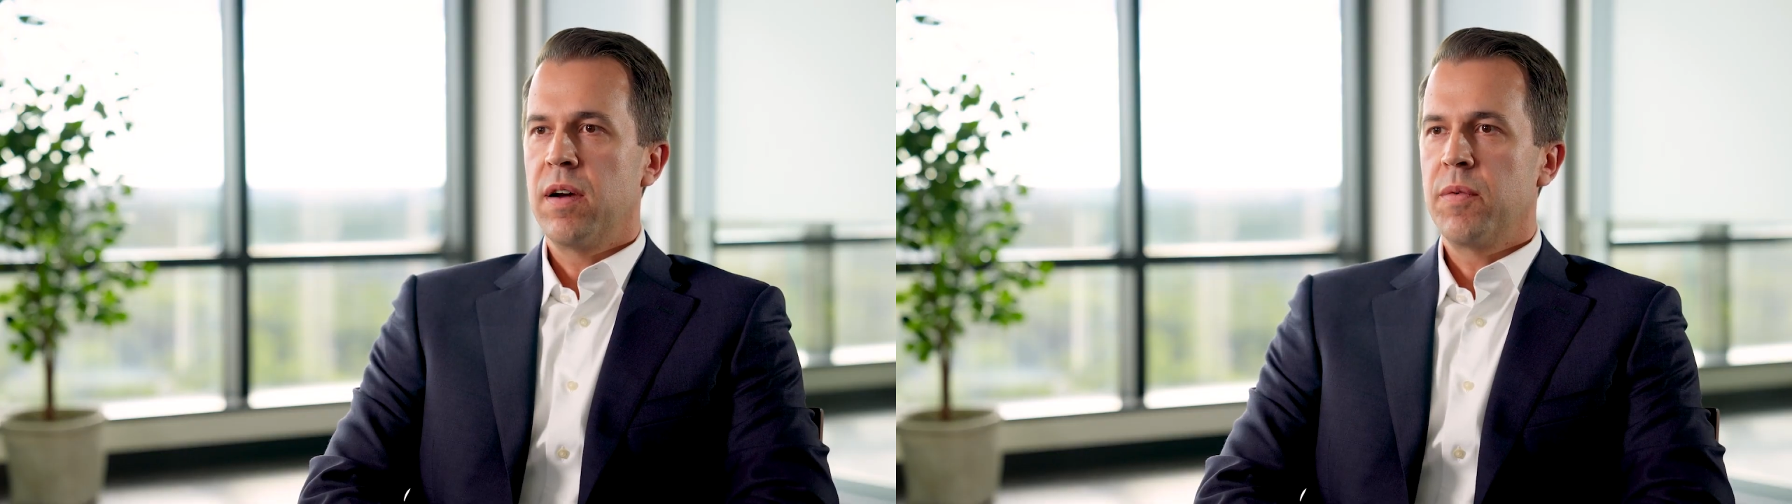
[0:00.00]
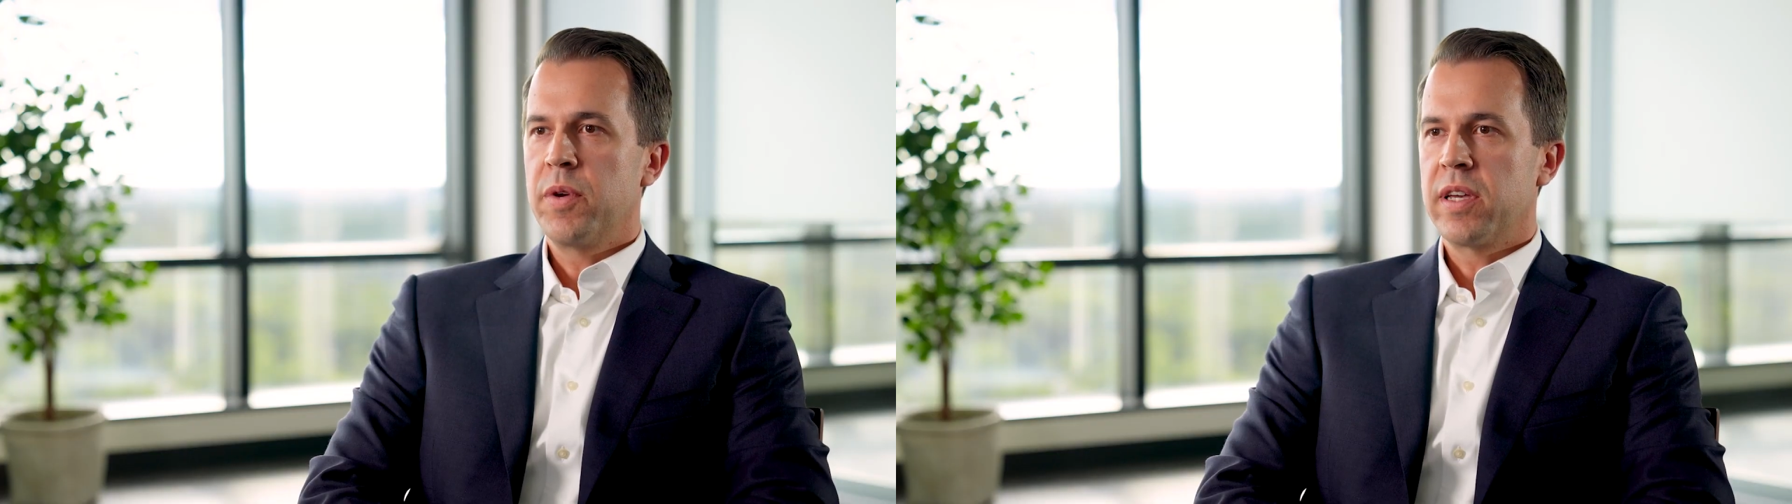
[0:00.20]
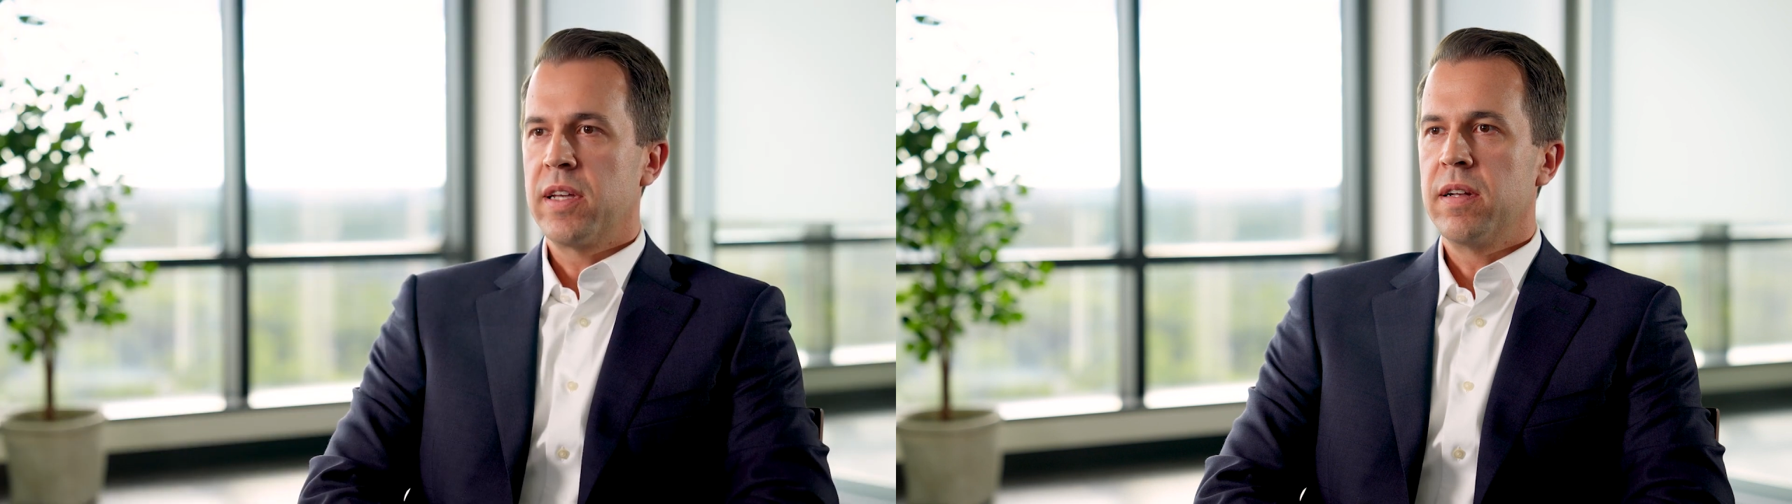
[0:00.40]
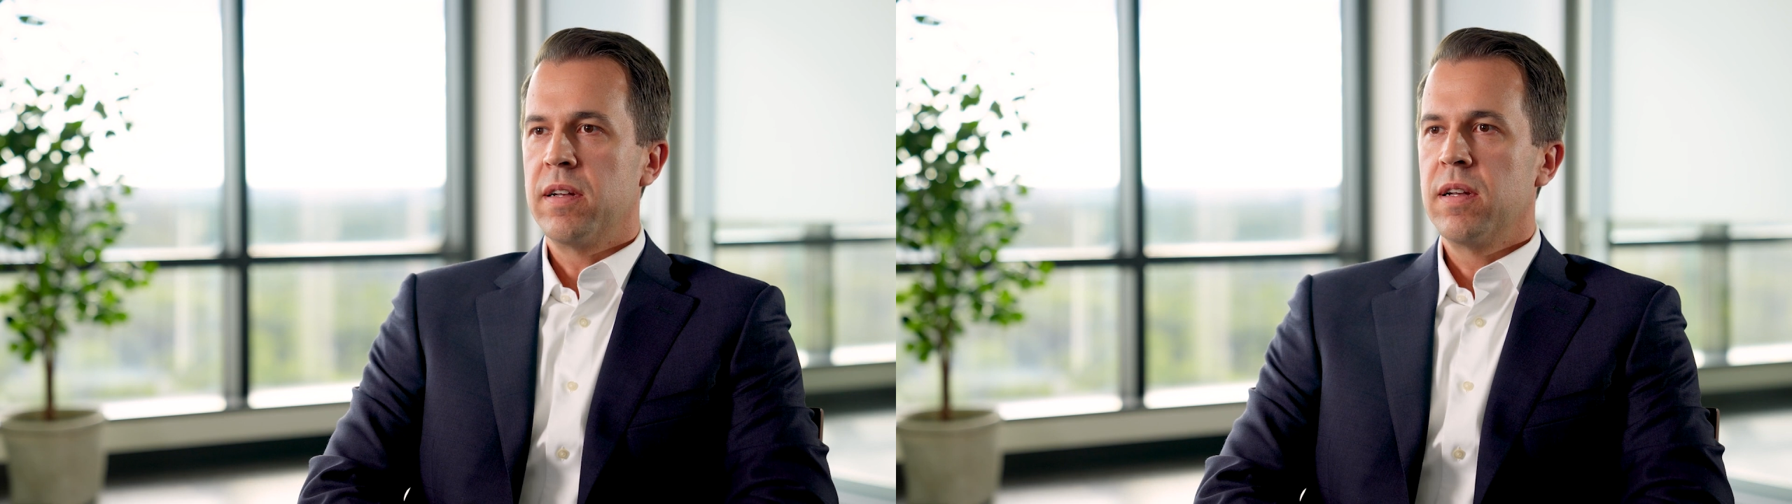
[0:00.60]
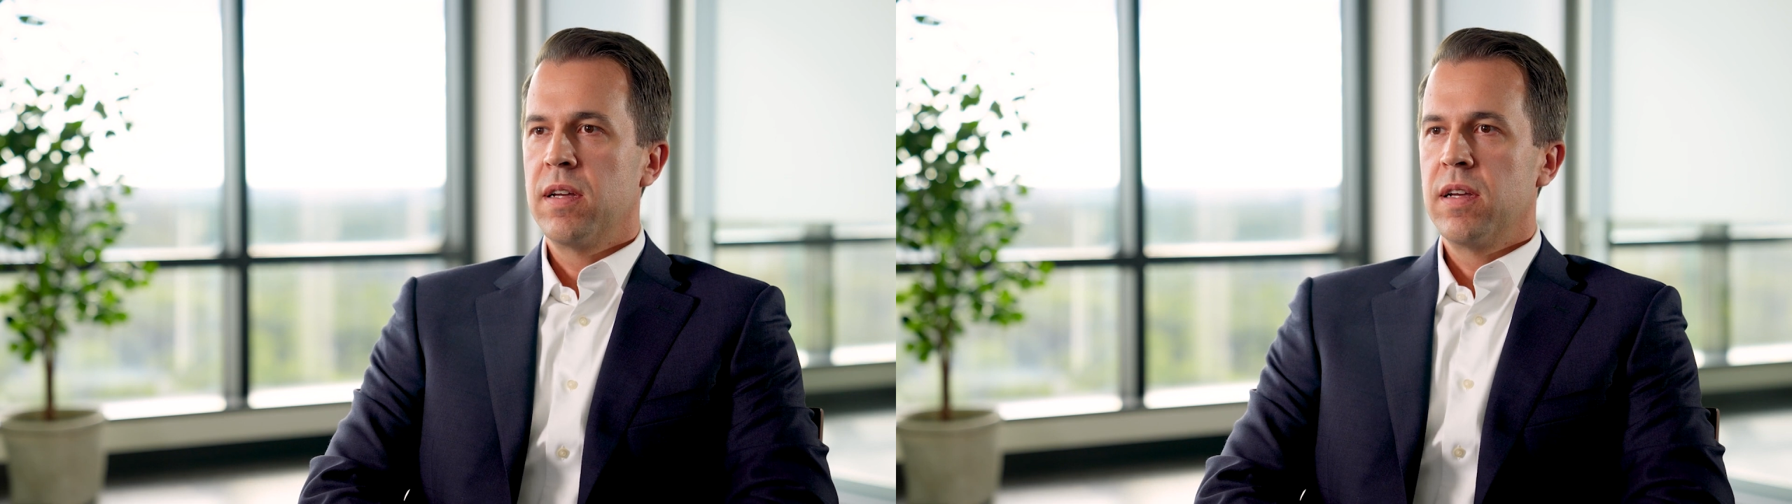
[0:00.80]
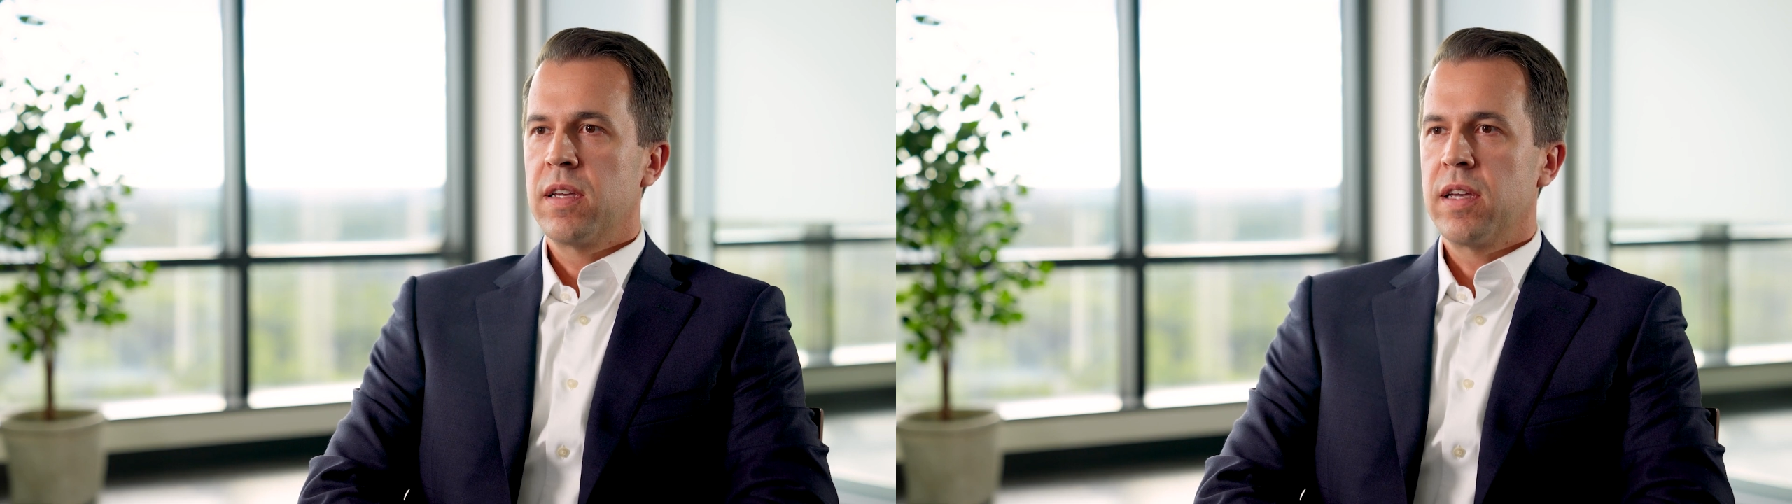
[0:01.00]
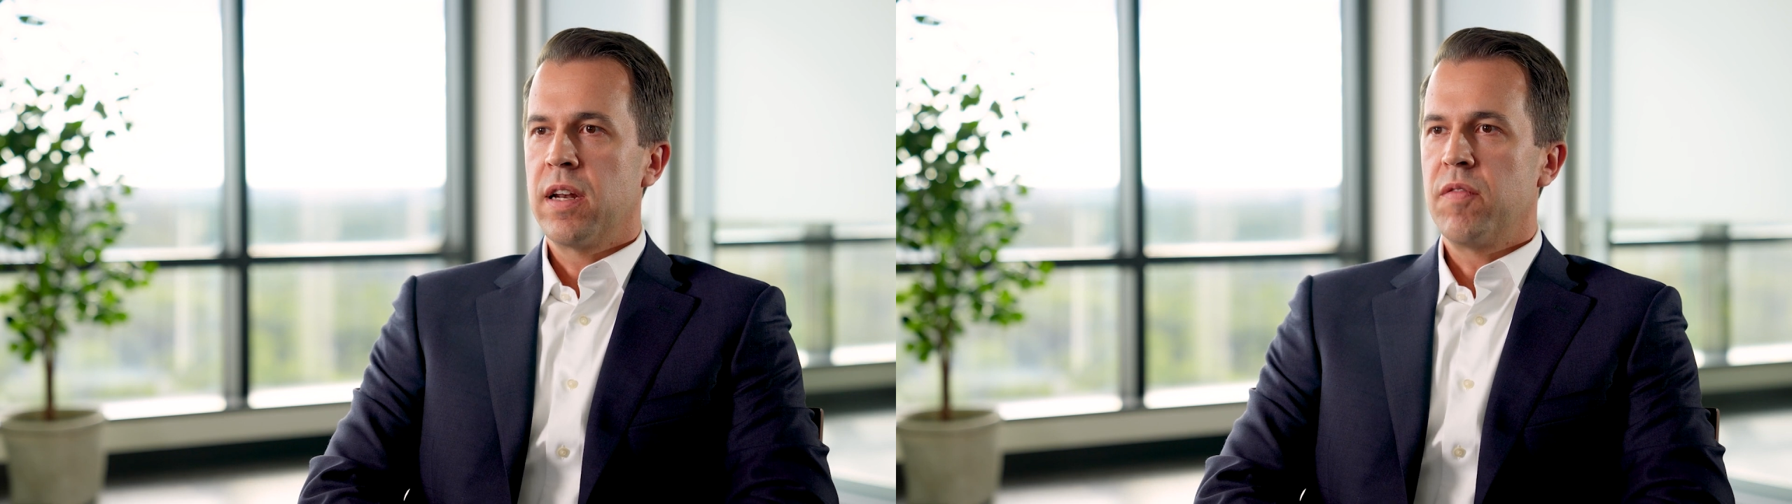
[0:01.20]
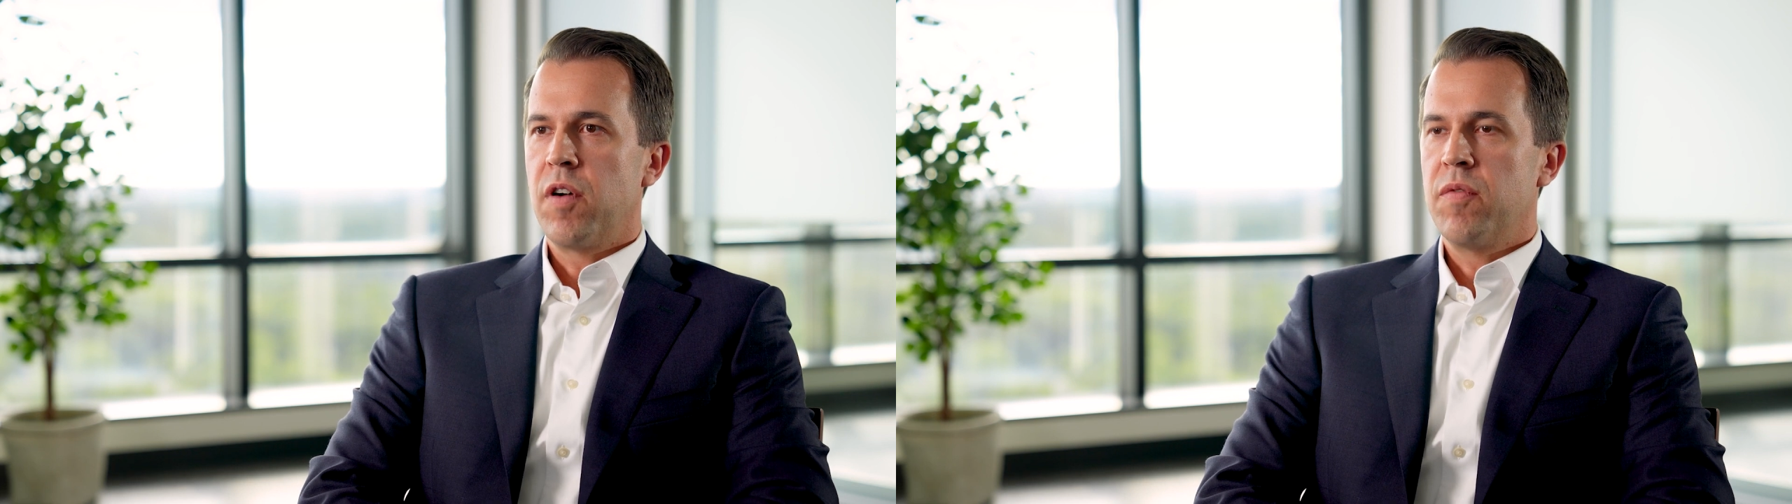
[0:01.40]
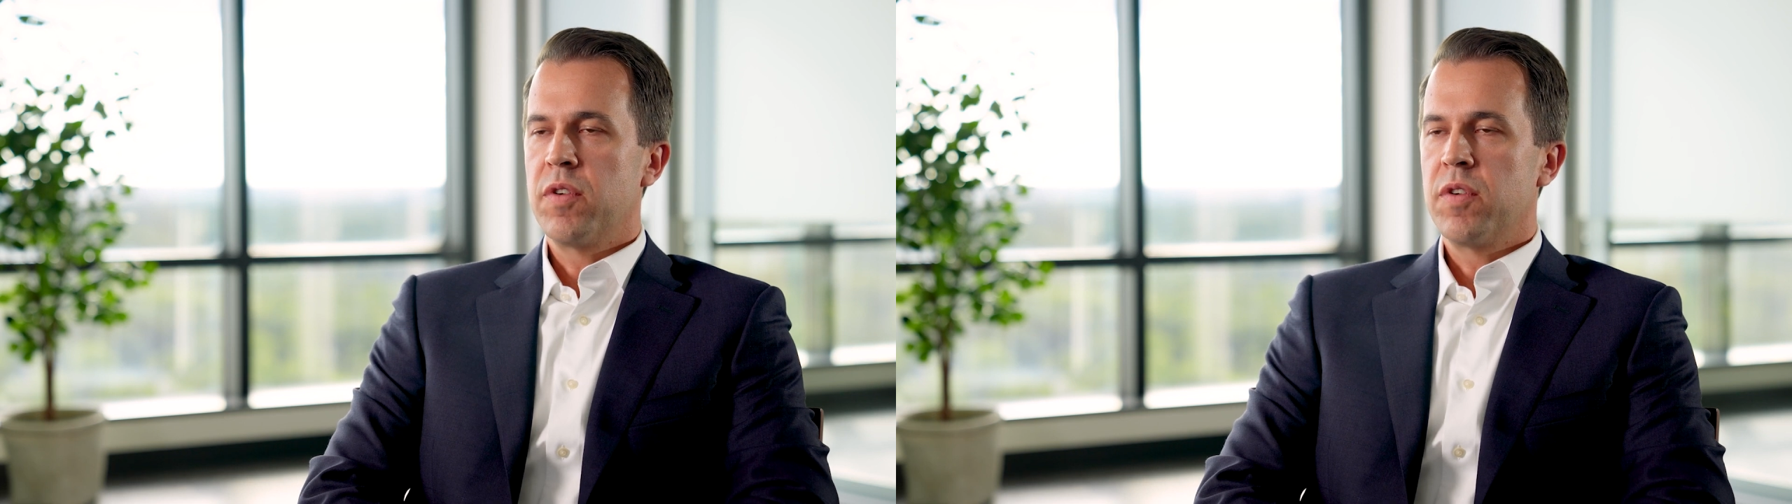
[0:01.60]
We can get involved